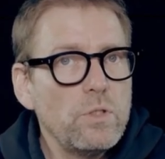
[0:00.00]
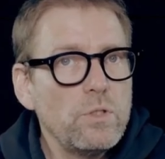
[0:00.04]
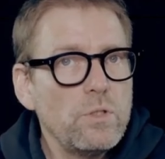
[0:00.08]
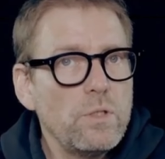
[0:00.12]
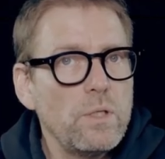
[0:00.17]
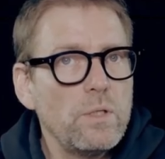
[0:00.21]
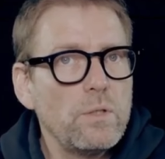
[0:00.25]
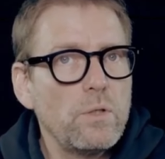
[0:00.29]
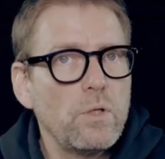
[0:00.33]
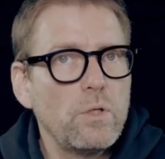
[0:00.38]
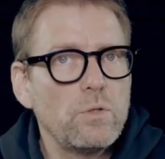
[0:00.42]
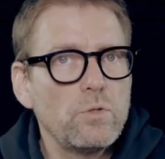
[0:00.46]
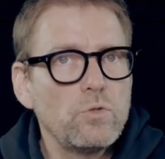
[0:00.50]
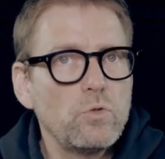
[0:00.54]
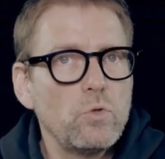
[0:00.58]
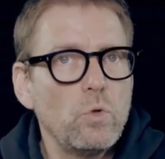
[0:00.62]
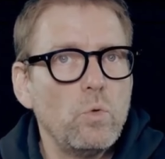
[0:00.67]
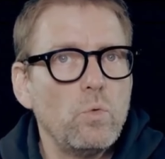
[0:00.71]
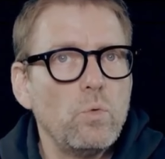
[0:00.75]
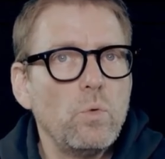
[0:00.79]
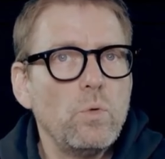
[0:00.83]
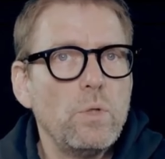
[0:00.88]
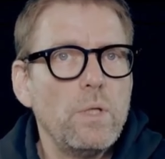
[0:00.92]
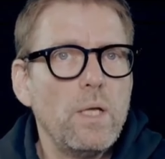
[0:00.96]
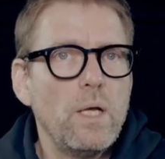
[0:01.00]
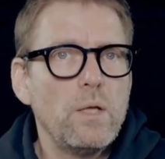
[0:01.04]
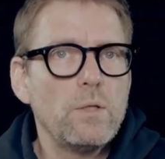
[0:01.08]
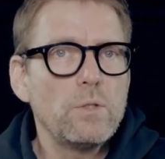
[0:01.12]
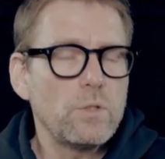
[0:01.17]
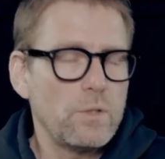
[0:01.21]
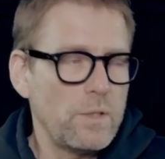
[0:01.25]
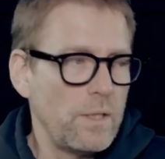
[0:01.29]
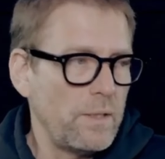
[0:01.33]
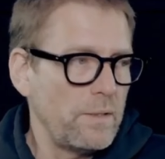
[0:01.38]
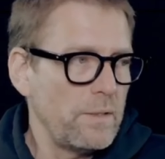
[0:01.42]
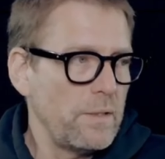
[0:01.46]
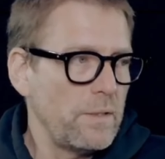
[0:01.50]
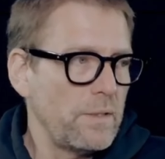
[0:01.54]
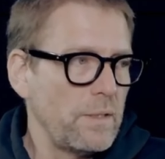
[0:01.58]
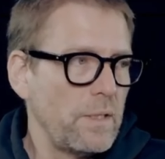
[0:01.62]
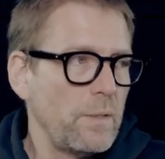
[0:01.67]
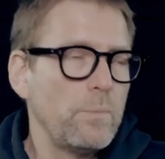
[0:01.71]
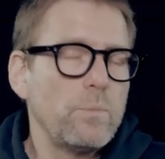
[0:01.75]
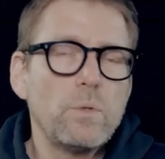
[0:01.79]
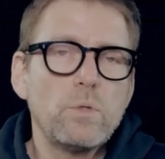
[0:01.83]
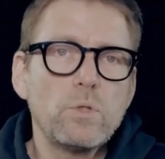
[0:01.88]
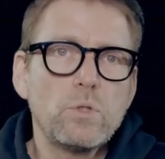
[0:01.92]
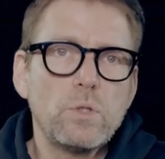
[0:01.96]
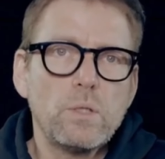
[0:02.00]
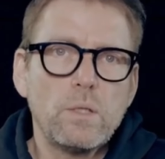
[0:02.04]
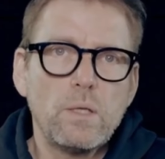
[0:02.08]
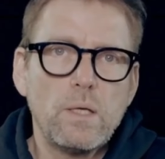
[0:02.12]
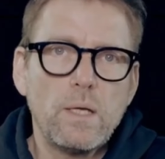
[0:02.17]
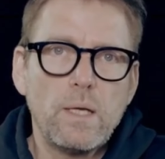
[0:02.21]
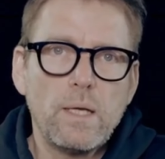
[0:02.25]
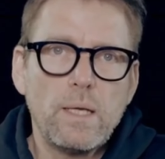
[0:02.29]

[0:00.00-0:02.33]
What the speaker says: it can control or calculate the temperature